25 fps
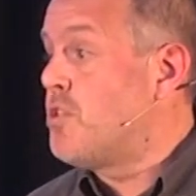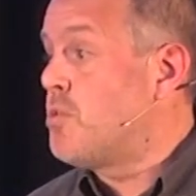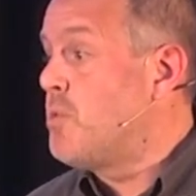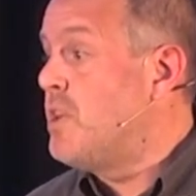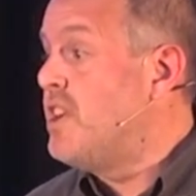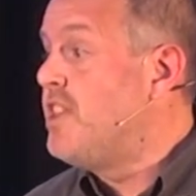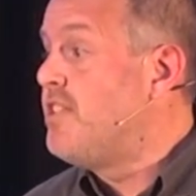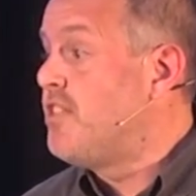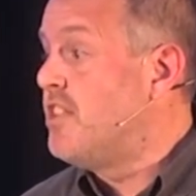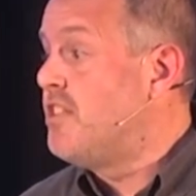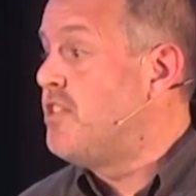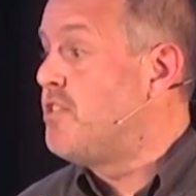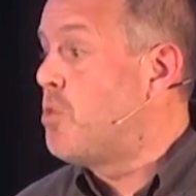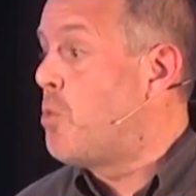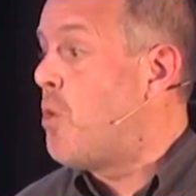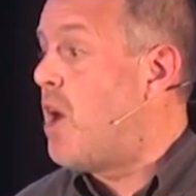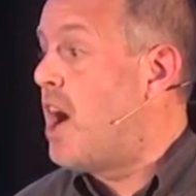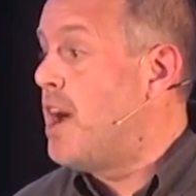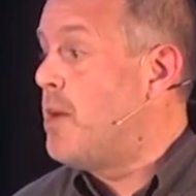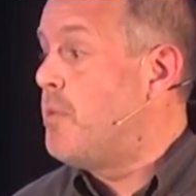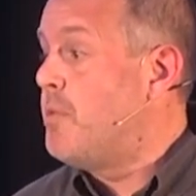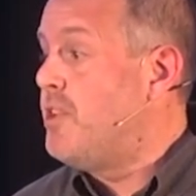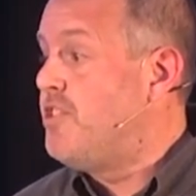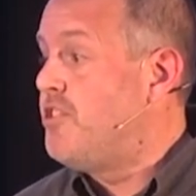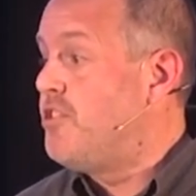reasons
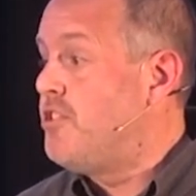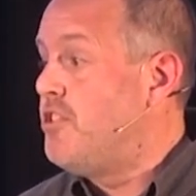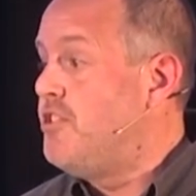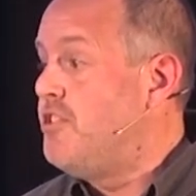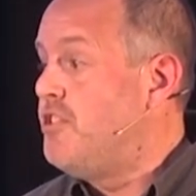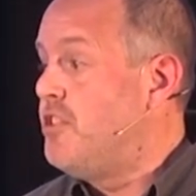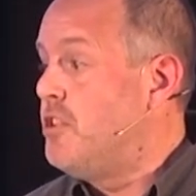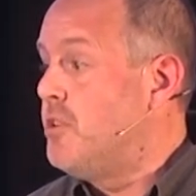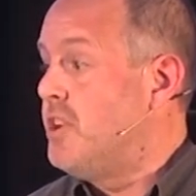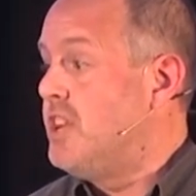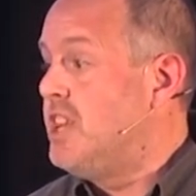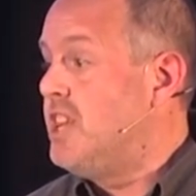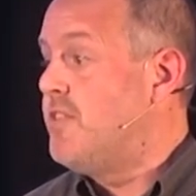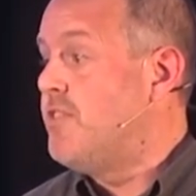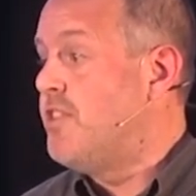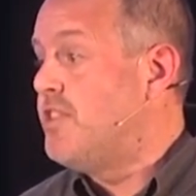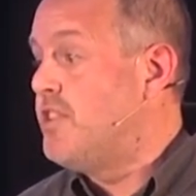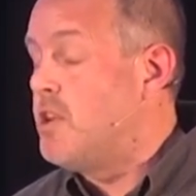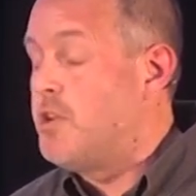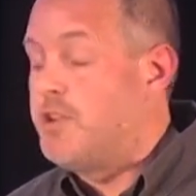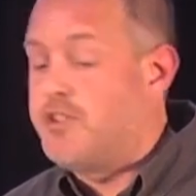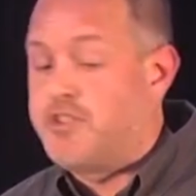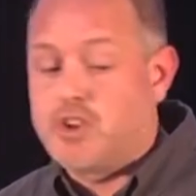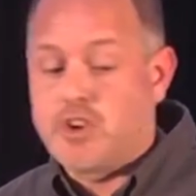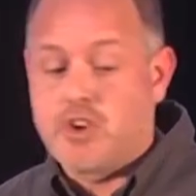why we should do it, even
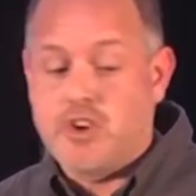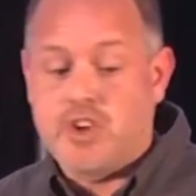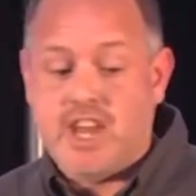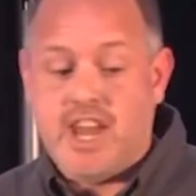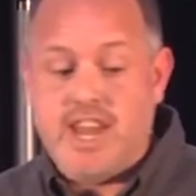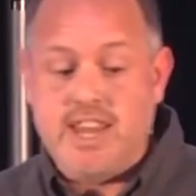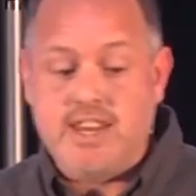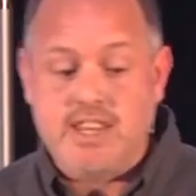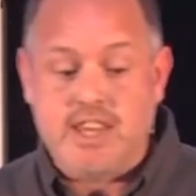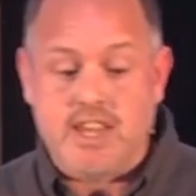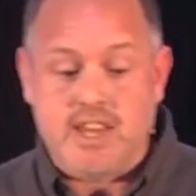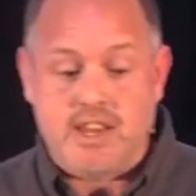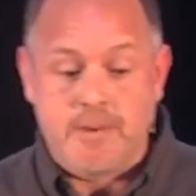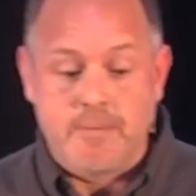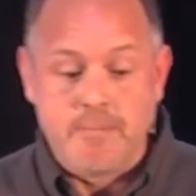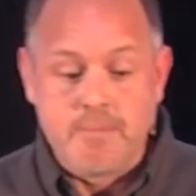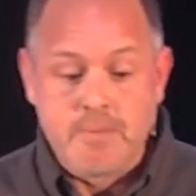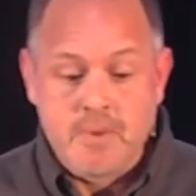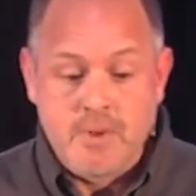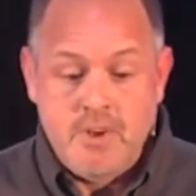though it's a good idea.